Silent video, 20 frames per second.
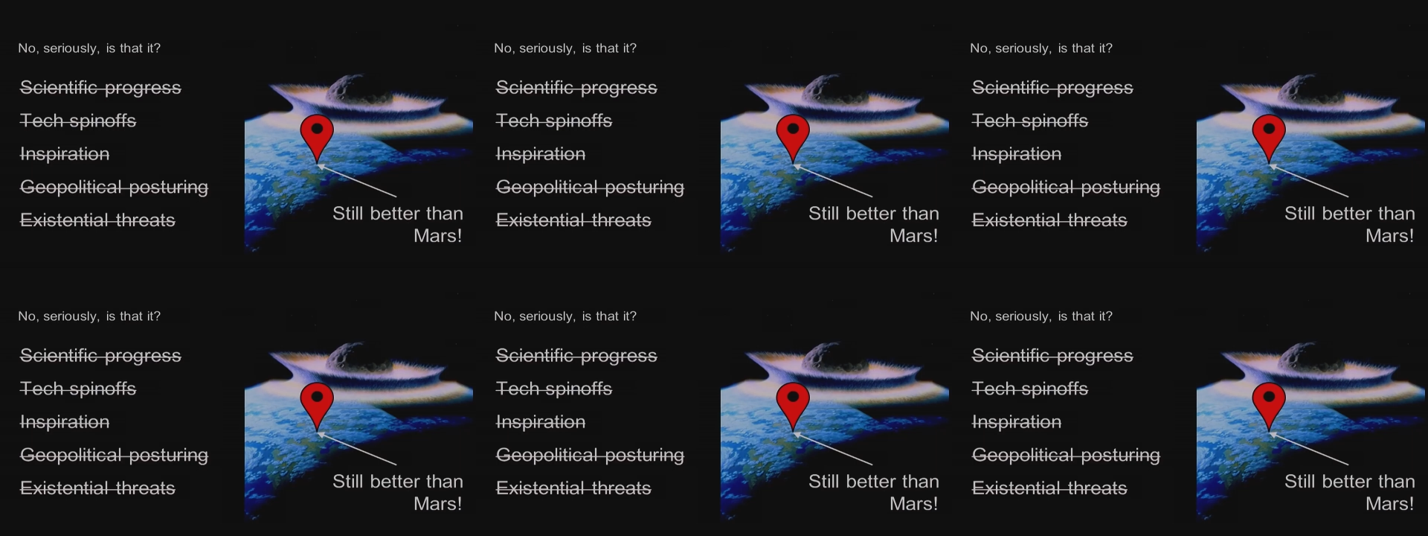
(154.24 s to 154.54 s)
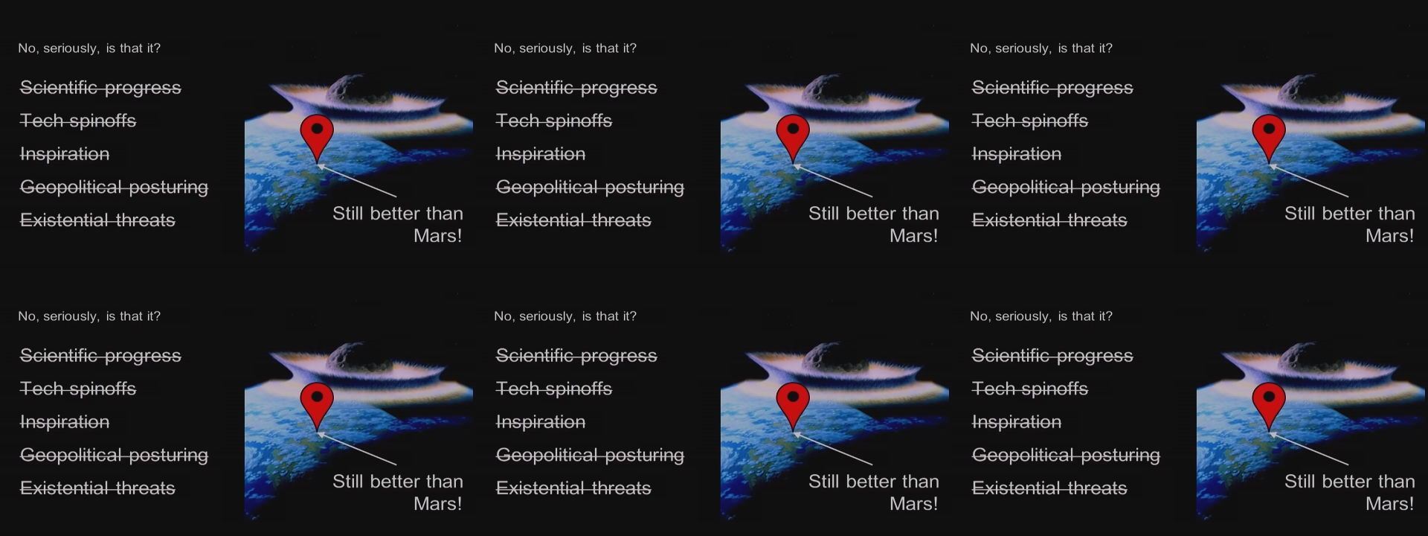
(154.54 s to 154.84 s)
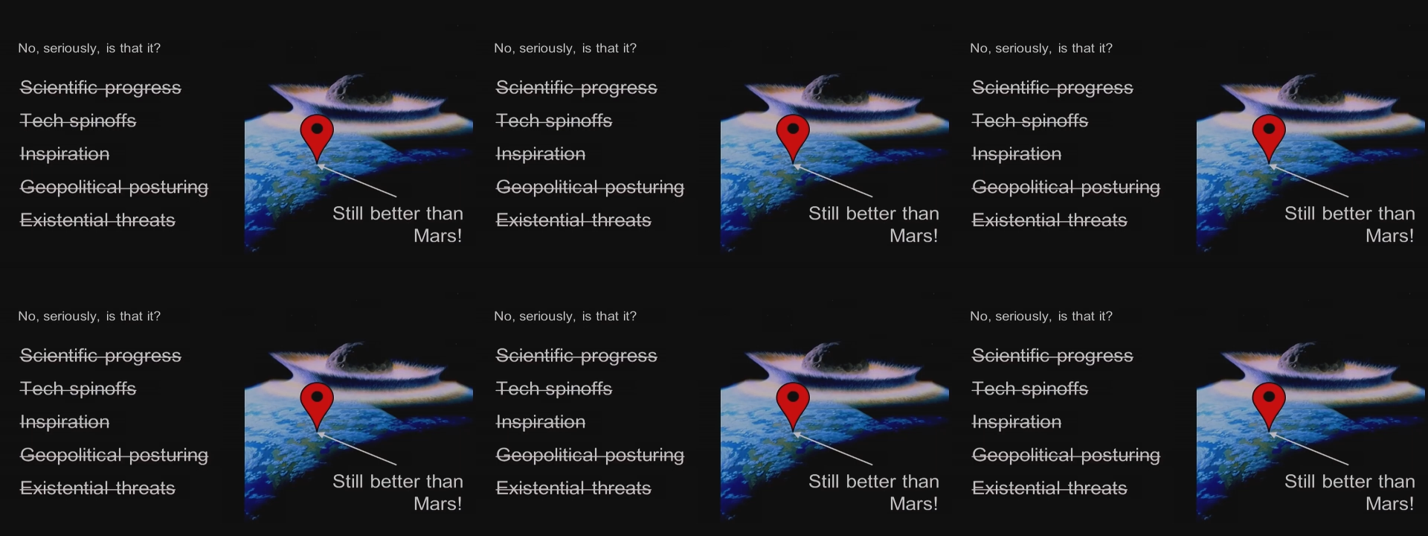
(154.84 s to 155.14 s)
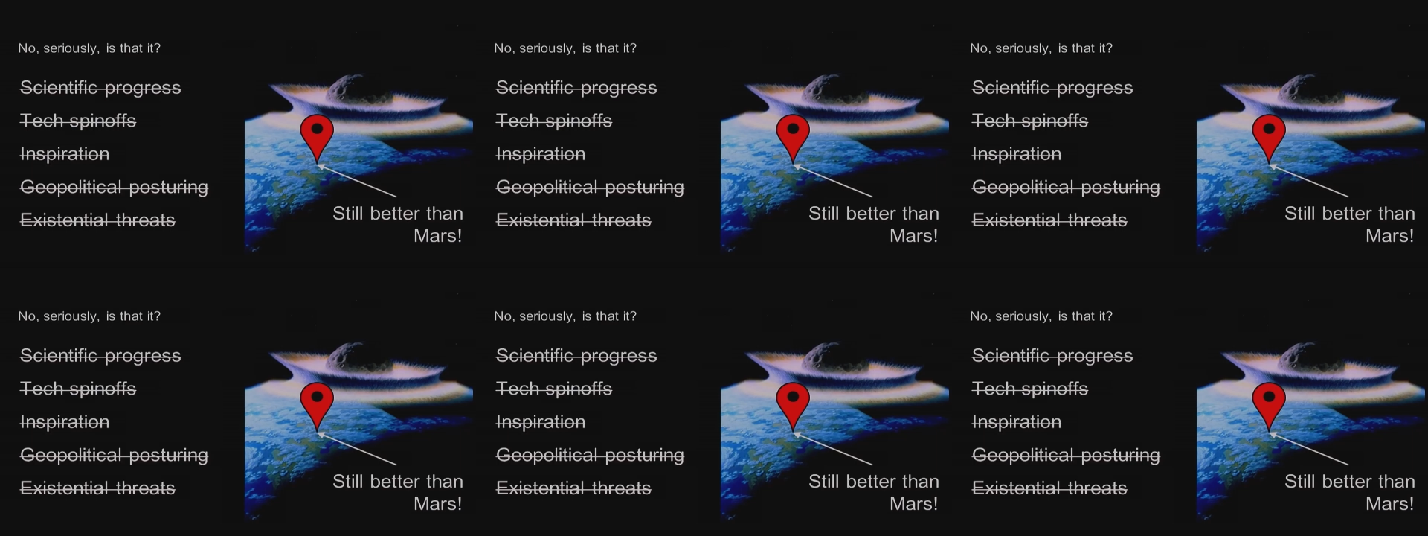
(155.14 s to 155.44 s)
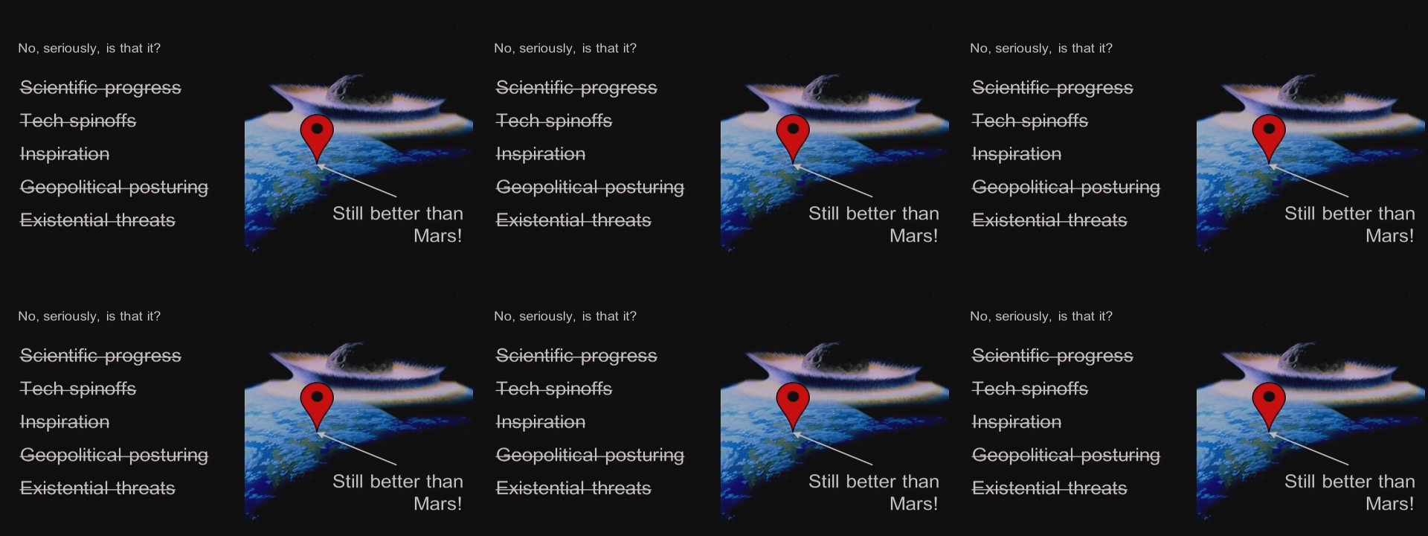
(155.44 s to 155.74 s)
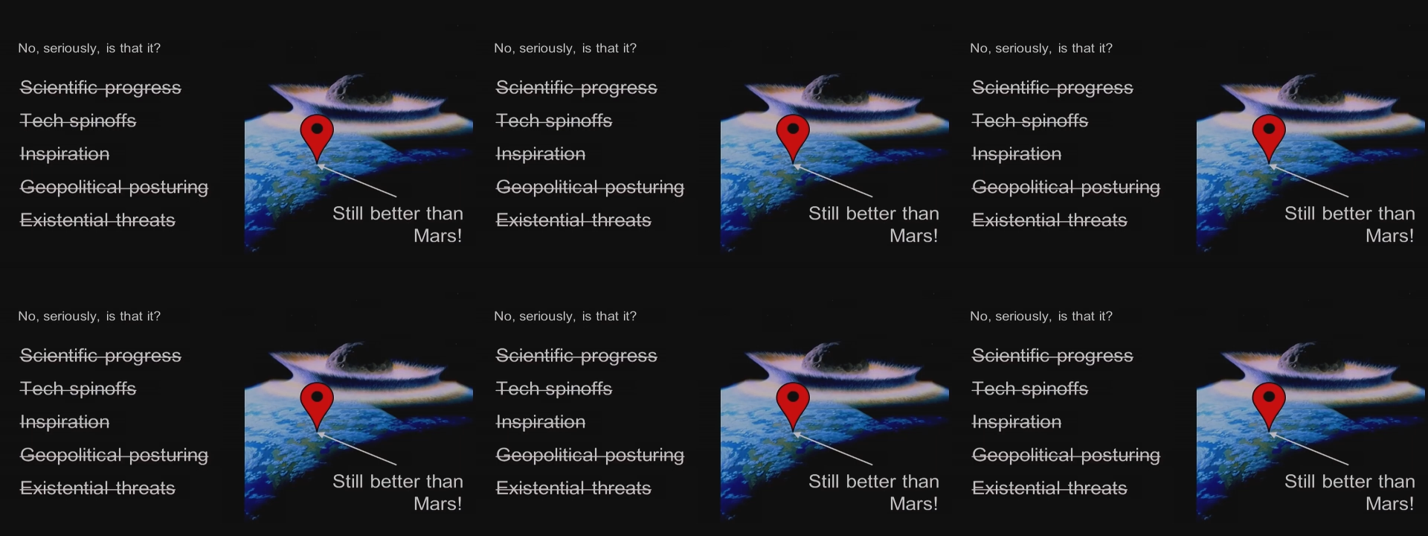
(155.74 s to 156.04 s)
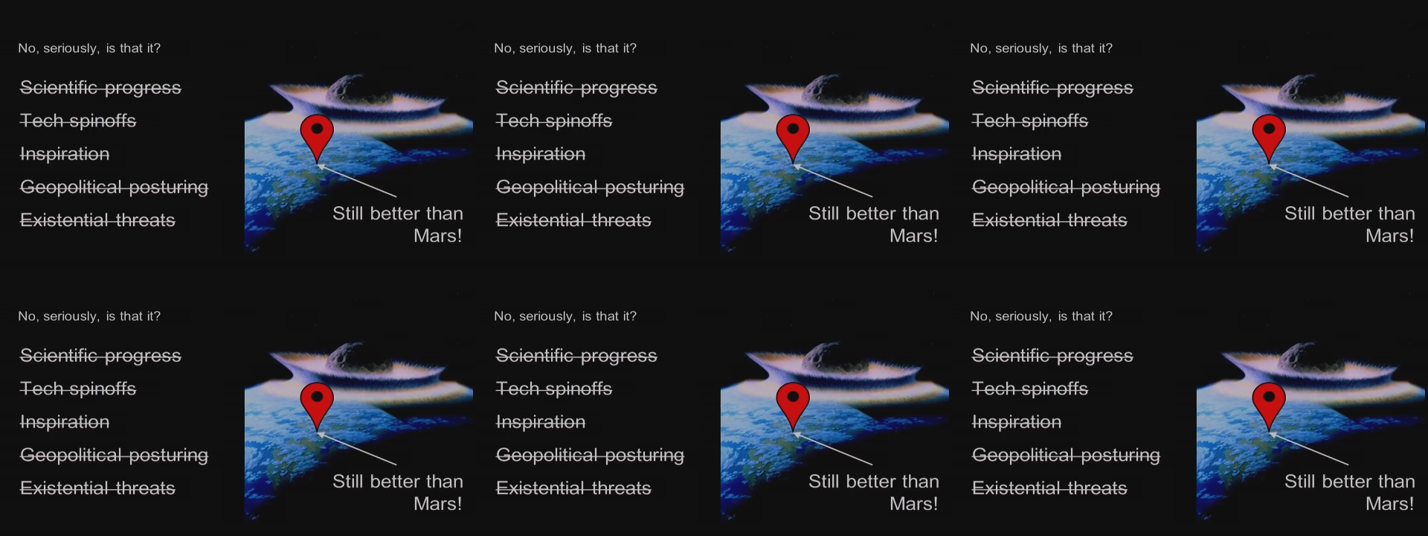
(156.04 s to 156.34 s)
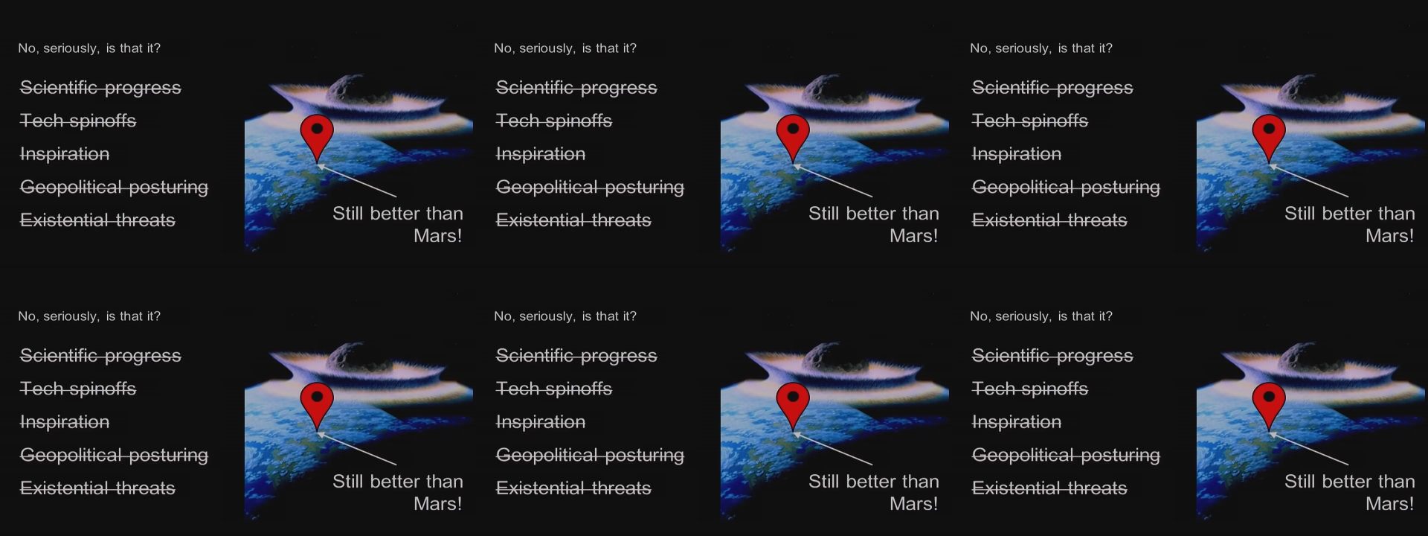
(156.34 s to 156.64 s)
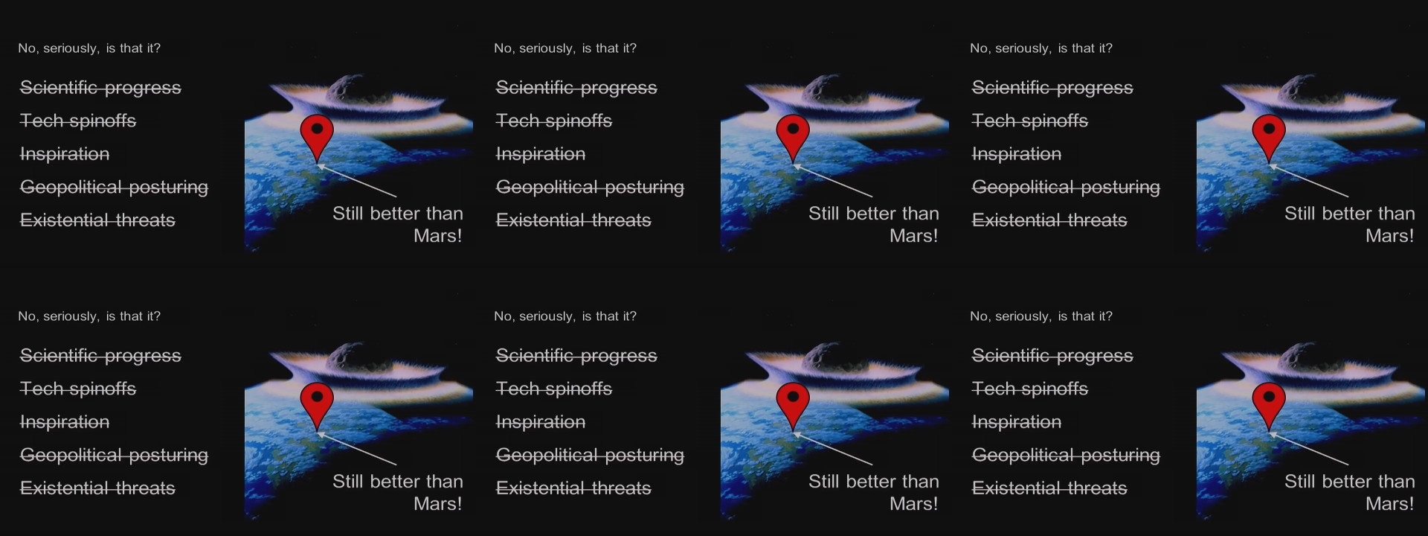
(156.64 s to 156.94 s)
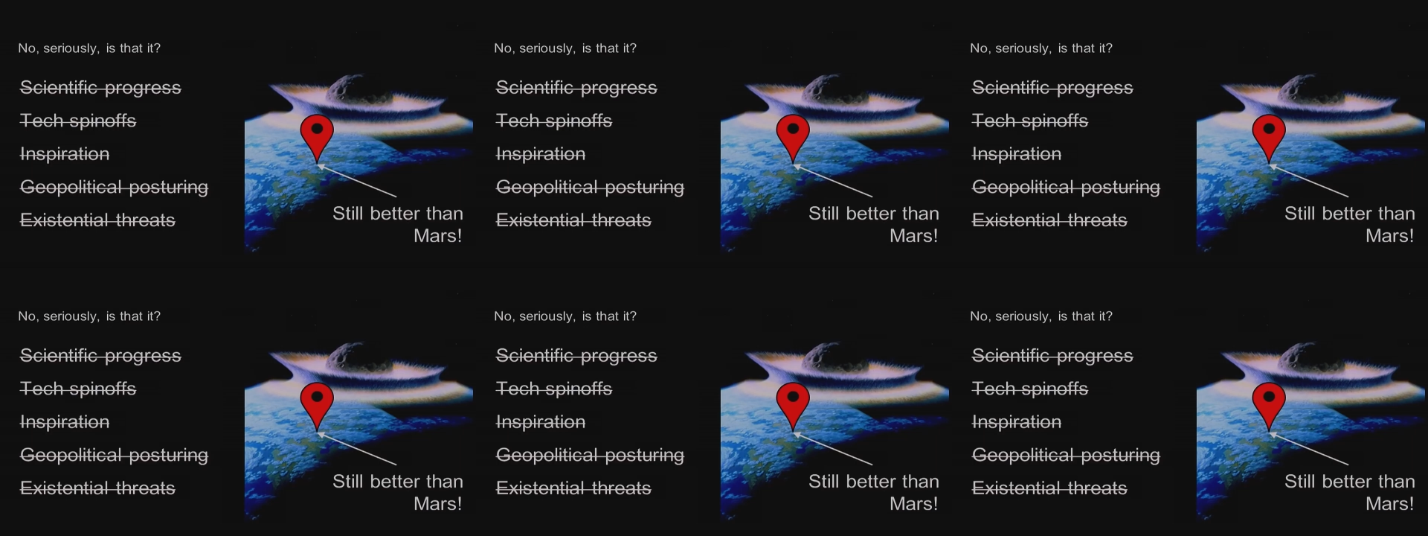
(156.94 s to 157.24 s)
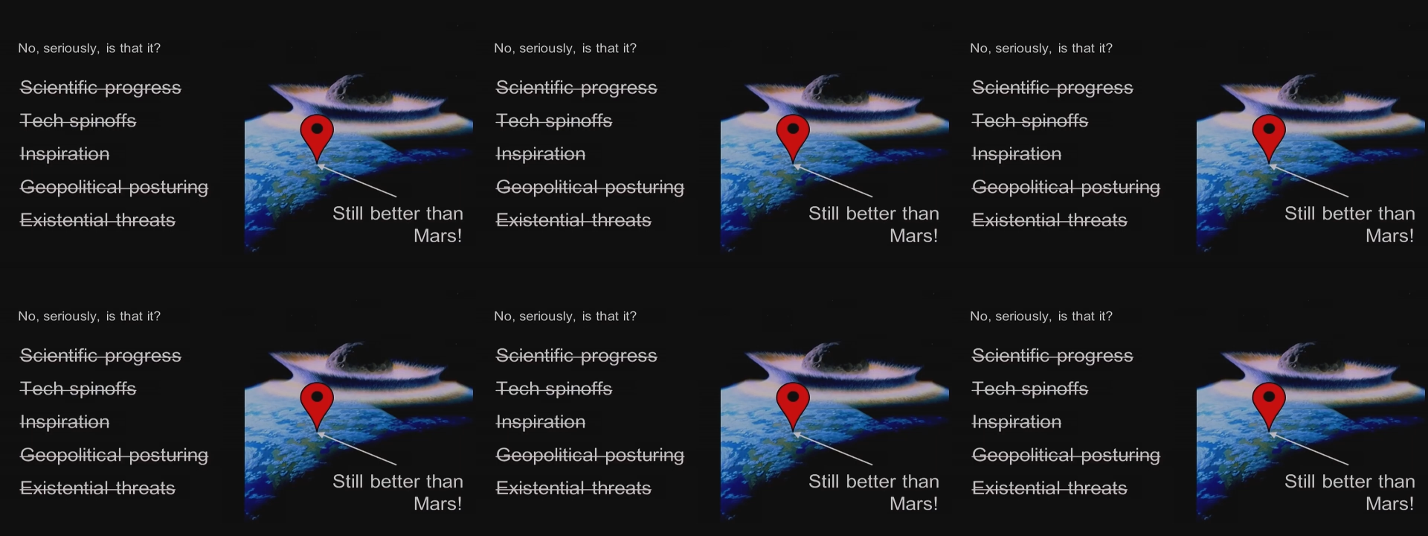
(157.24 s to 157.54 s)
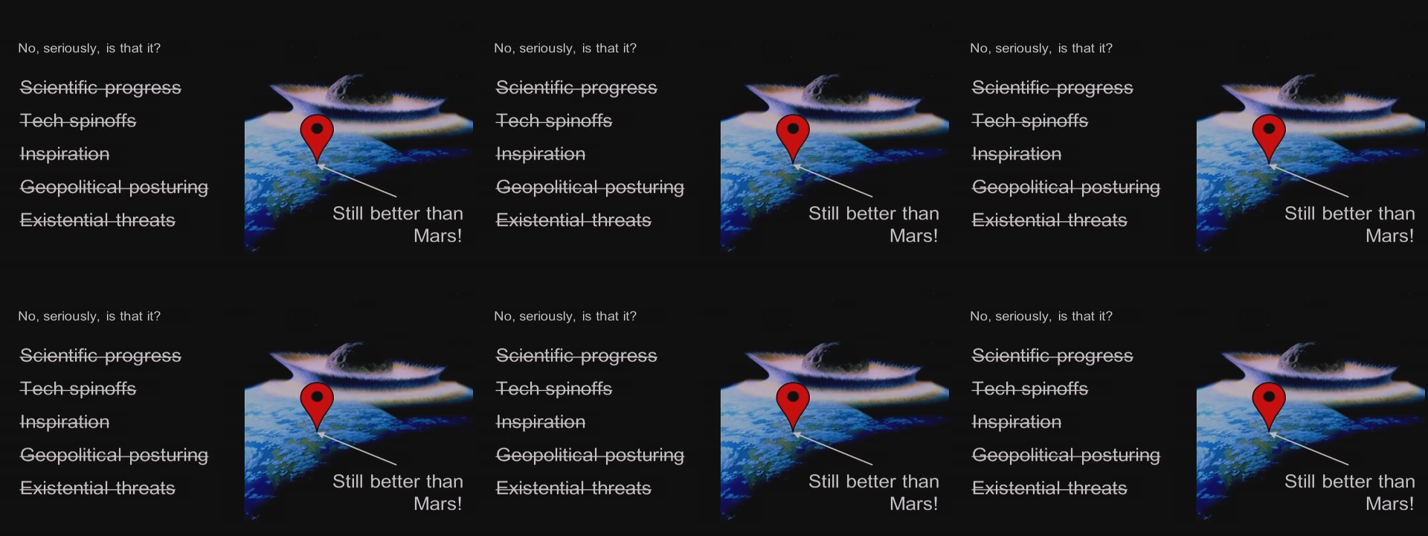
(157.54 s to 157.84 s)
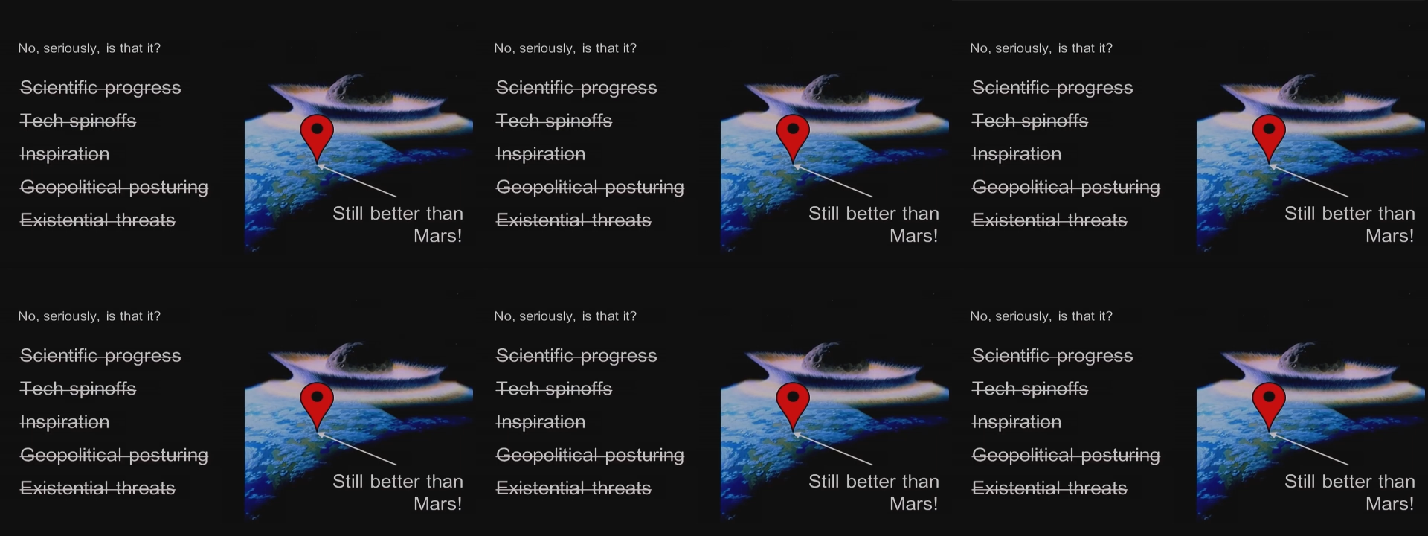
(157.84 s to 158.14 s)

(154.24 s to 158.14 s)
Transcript: Nobody's mouth can be seen.